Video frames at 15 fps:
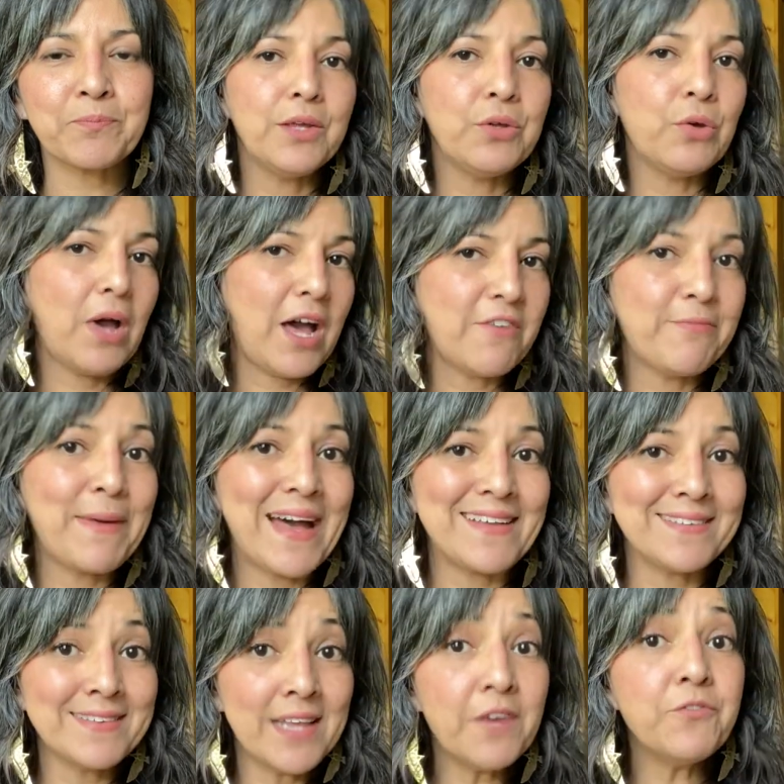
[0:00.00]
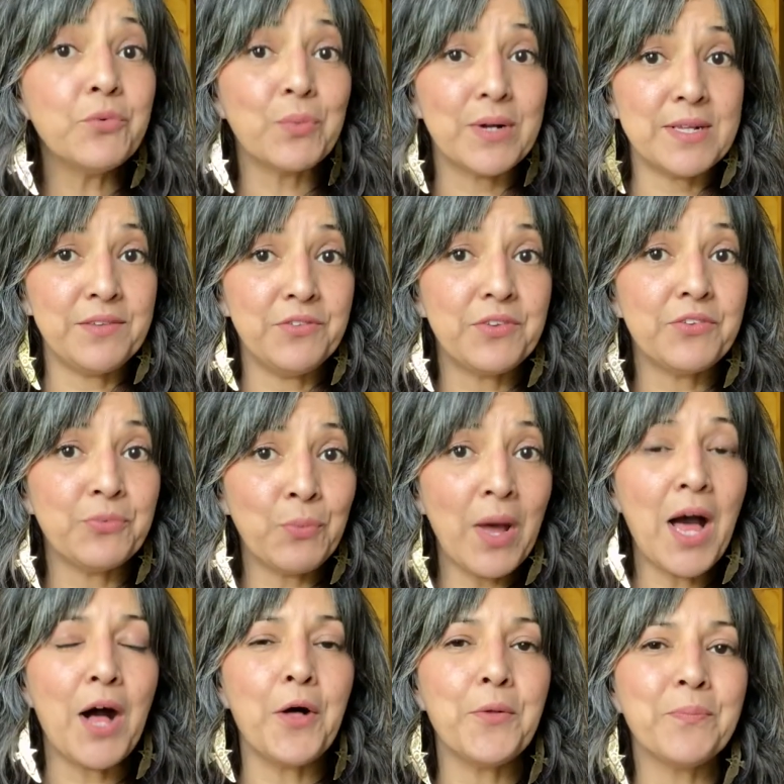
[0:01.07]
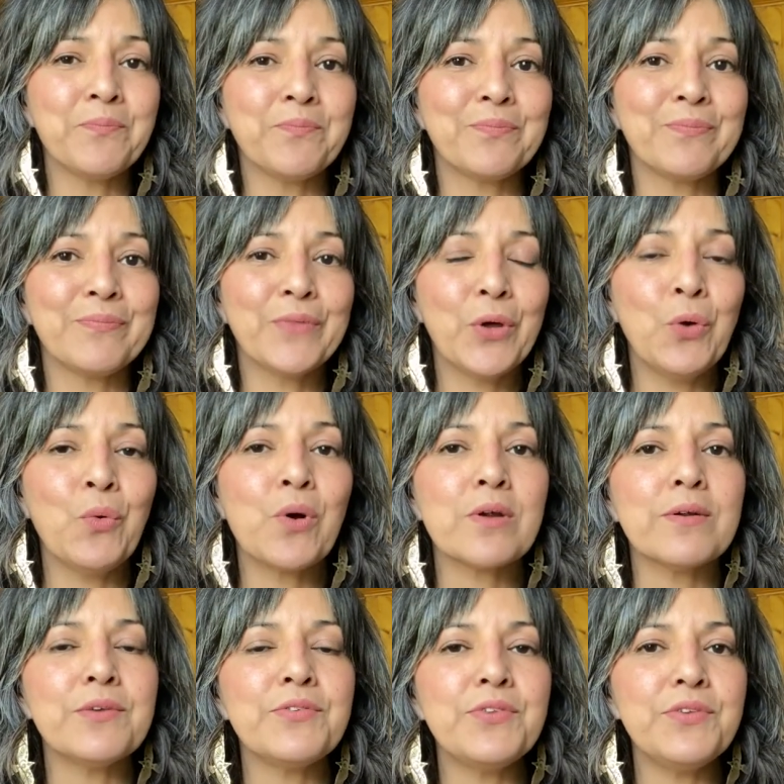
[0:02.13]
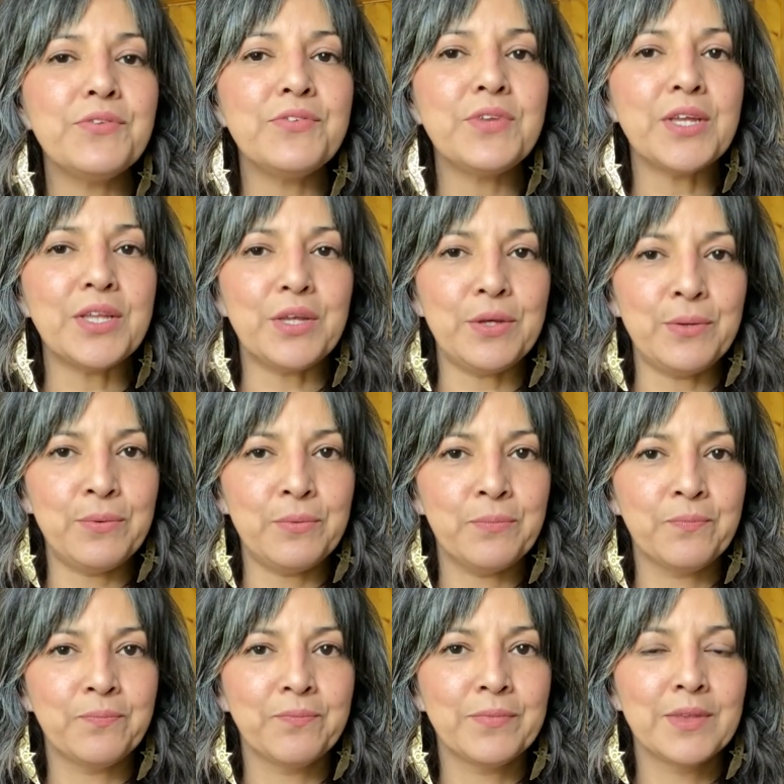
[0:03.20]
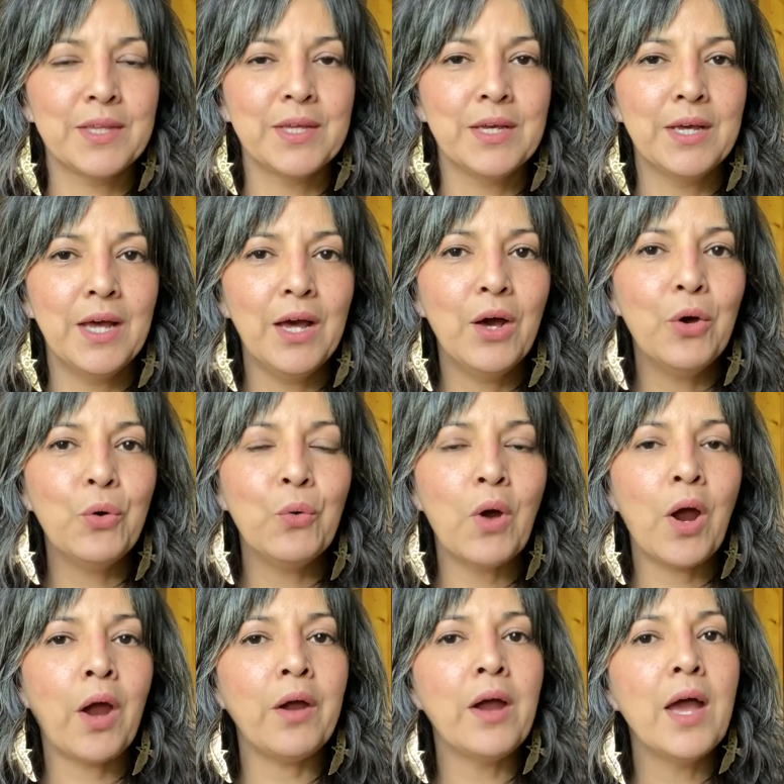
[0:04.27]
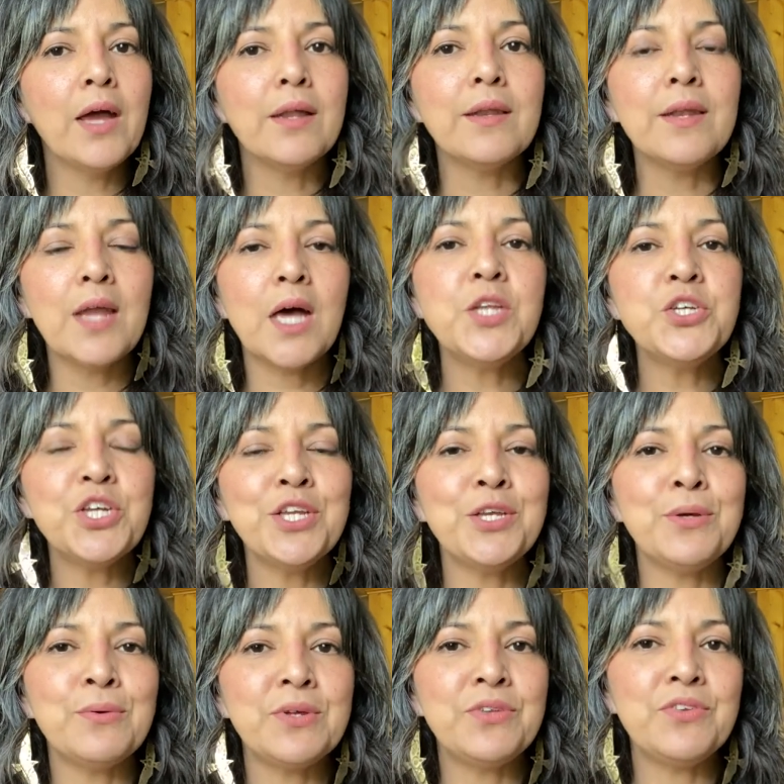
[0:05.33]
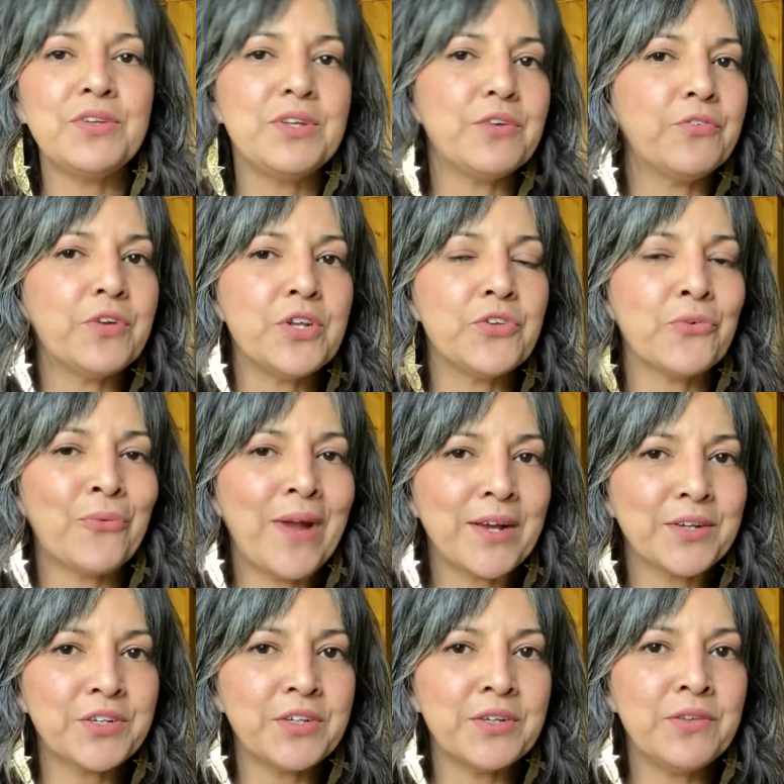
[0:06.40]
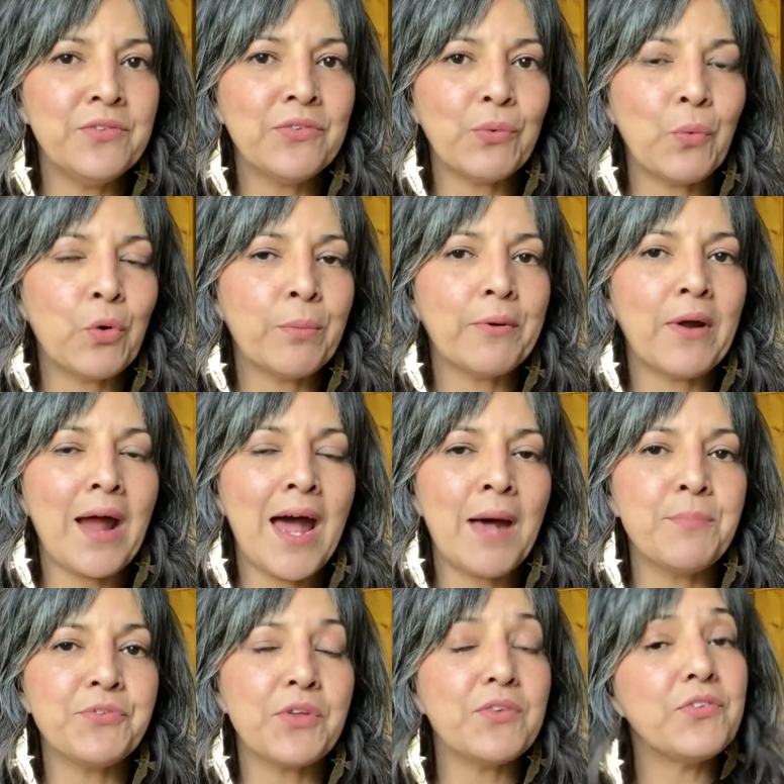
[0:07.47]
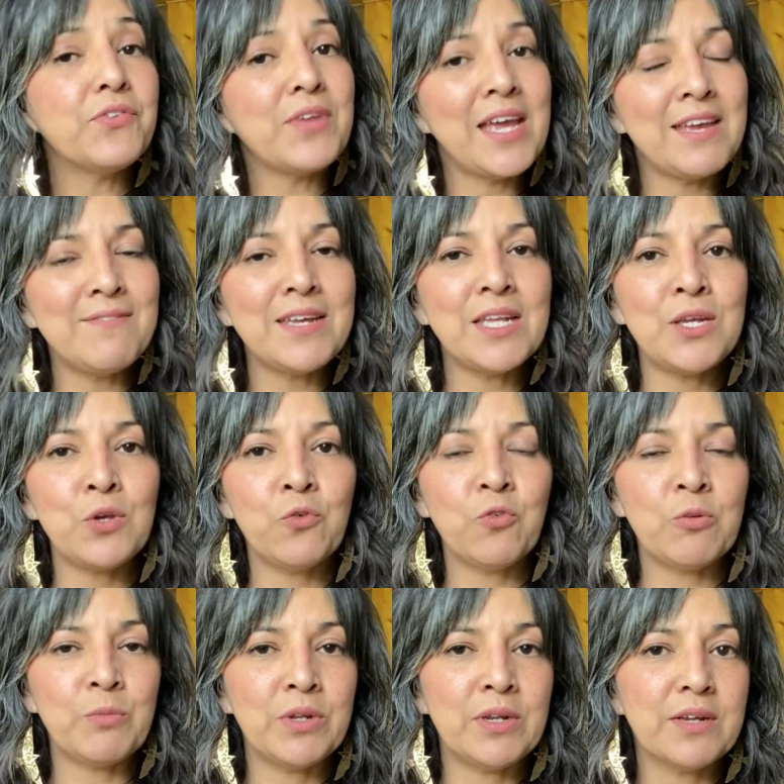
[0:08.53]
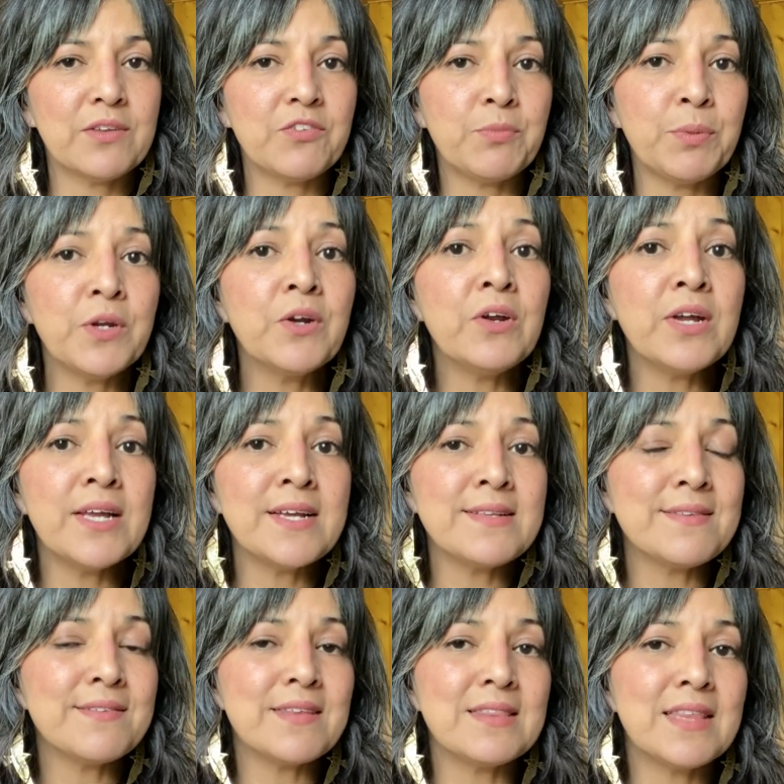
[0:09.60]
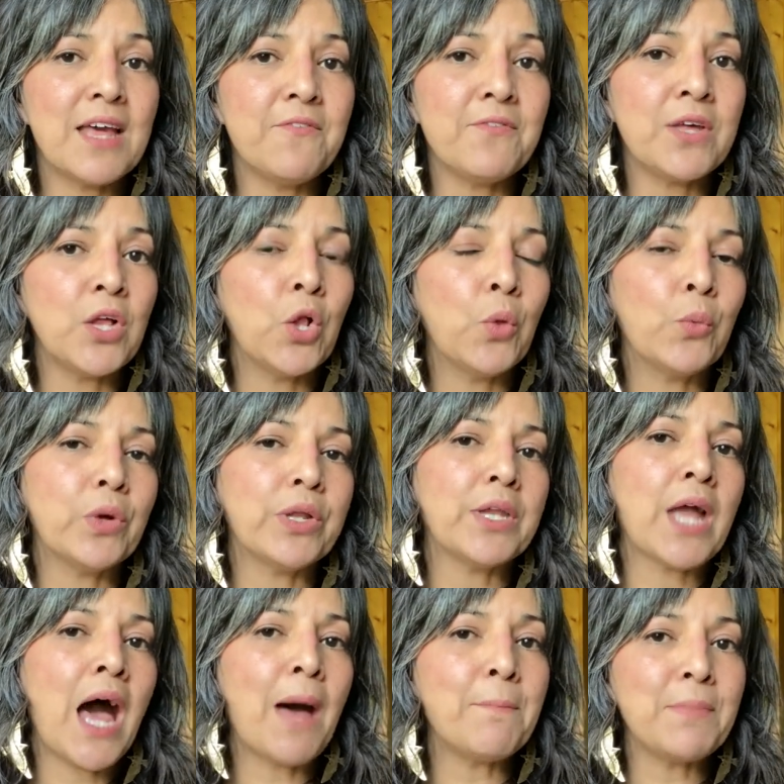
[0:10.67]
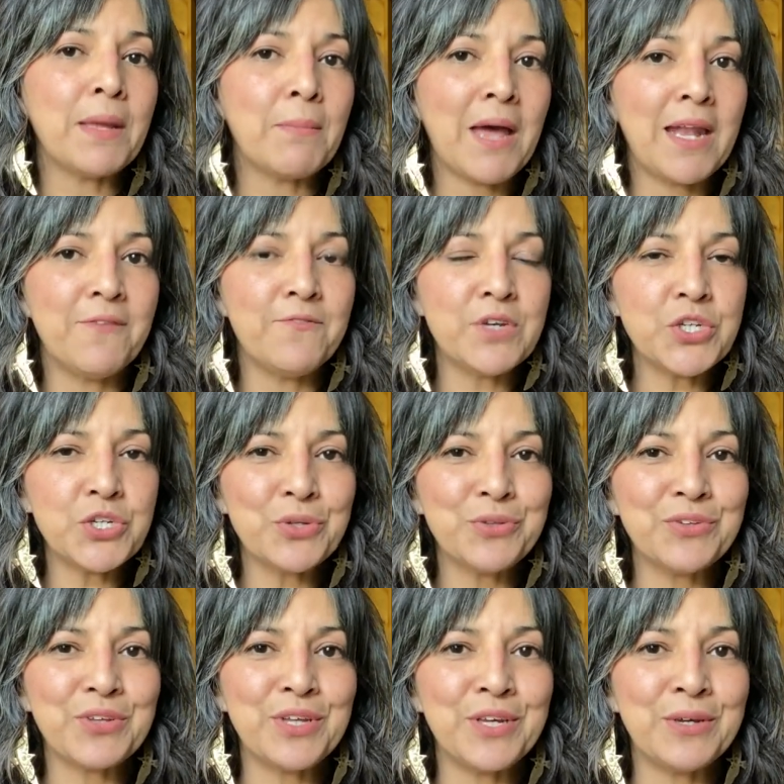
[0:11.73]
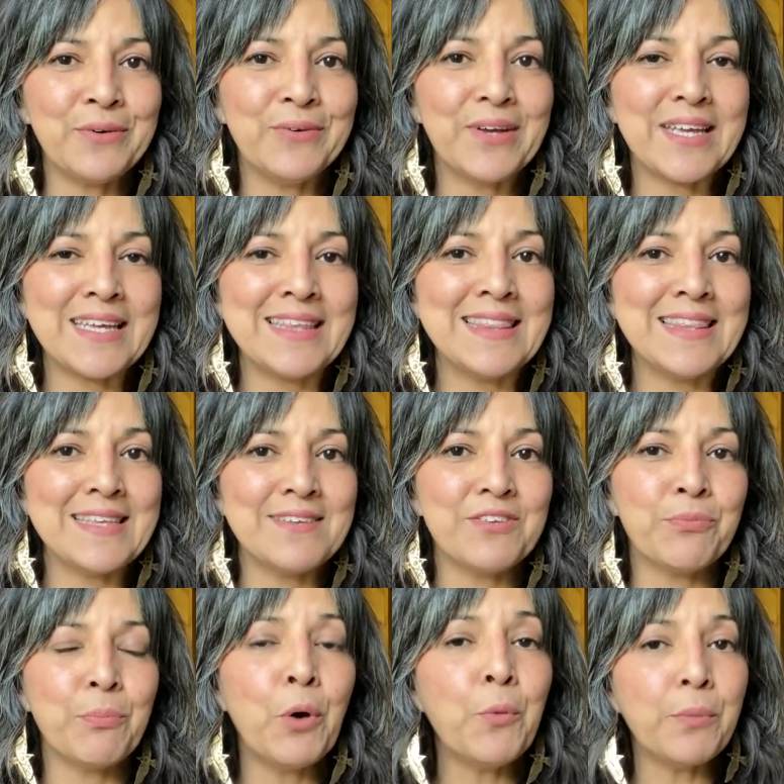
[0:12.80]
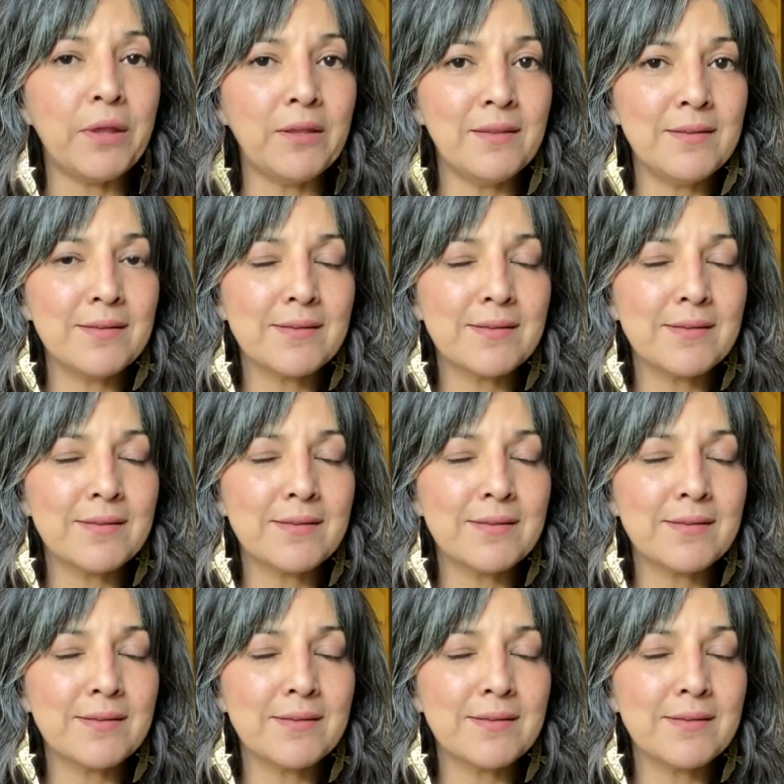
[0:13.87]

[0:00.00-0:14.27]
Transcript: You have past loved ones as well who are assisting you, who are nudging you into different directions or perhaps saving you from an experience that they feel would not be beneficial to you in this moment.